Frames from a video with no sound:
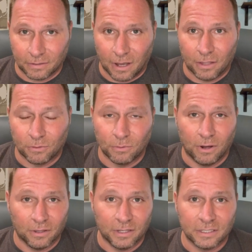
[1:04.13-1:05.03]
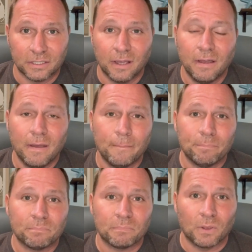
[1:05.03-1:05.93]
through all this,
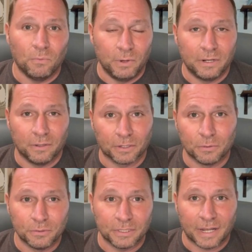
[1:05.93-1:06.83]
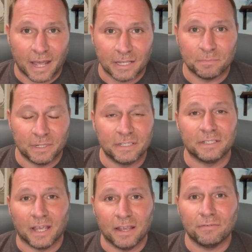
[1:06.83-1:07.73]
we know that cruising has been
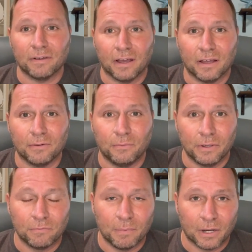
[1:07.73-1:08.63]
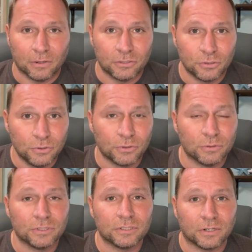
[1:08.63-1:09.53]
safe. We've been on 2
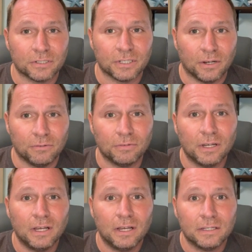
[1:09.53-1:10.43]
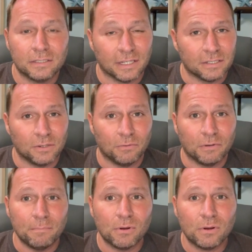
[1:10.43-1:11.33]
cruises ourselves since
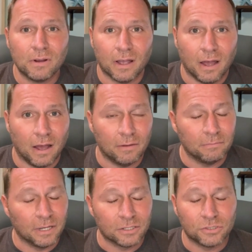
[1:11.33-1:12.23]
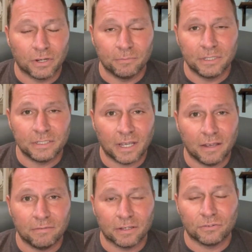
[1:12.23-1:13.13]
November. Extremely
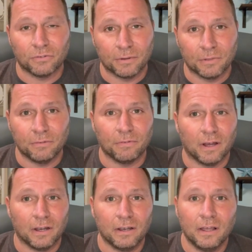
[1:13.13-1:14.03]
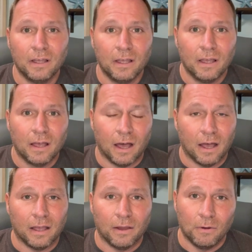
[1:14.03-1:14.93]
safe, extremely fun.
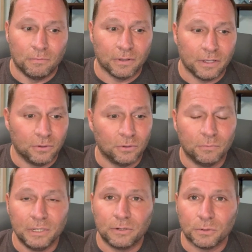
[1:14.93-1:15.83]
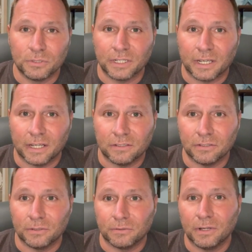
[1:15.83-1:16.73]
Hopefully you'll be cruising again
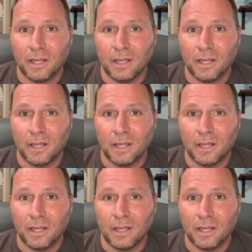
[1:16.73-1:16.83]
soon.